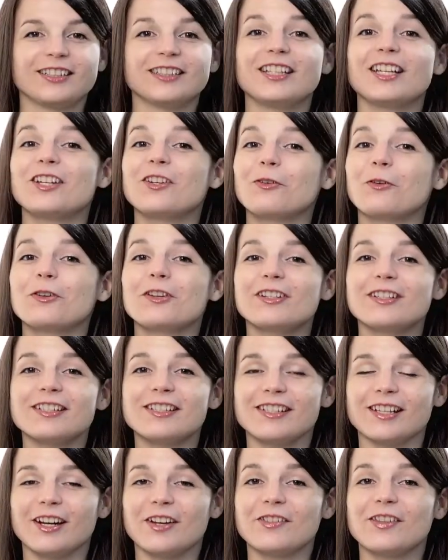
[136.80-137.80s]
In order to
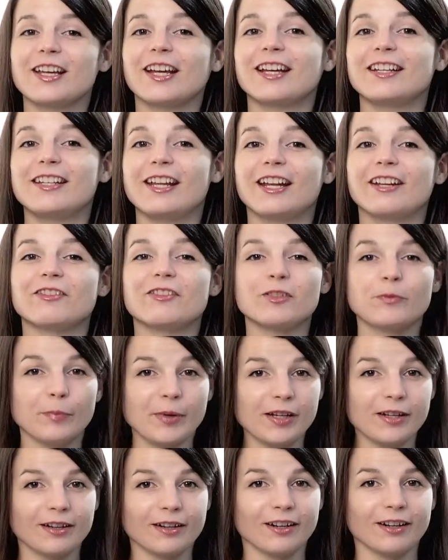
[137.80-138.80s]
sound like a native
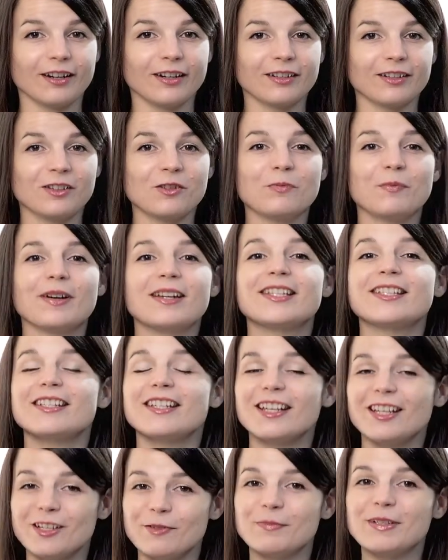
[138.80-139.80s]
speaker, you must
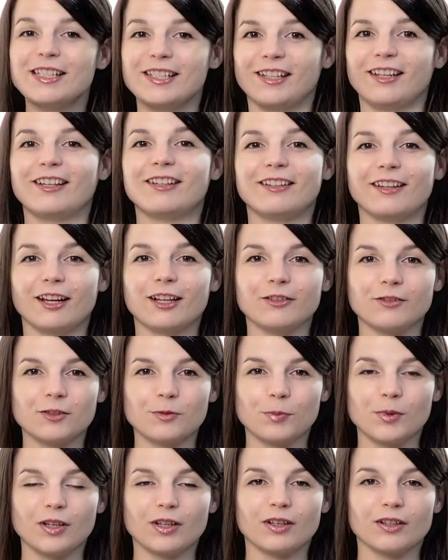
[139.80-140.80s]
imitate native
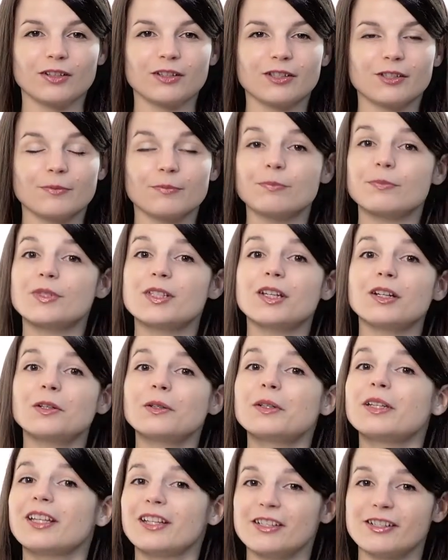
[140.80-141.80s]
speakers. So
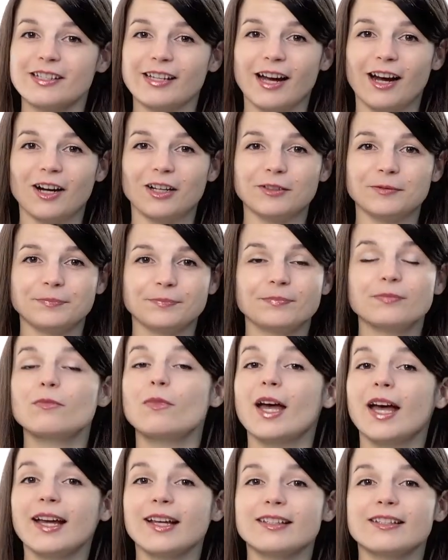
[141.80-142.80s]
here's how.
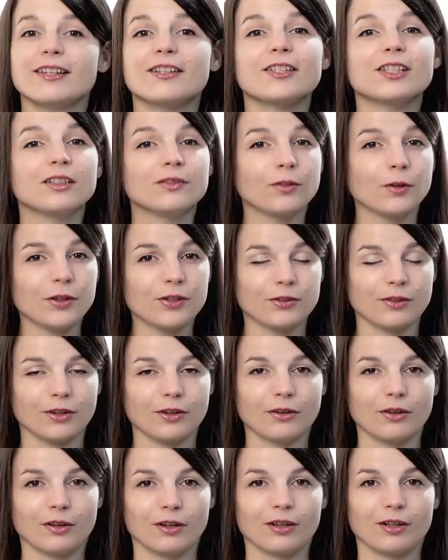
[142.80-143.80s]
Access the voice
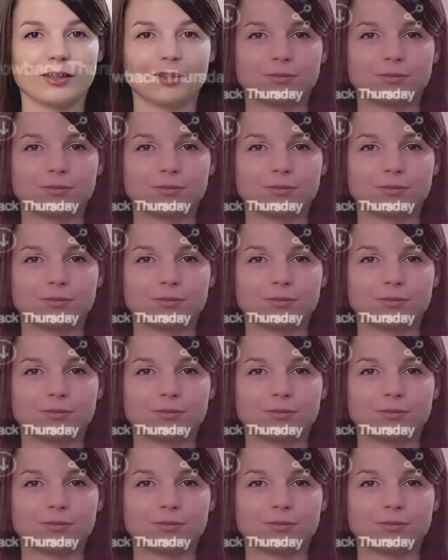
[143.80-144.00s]
recorder,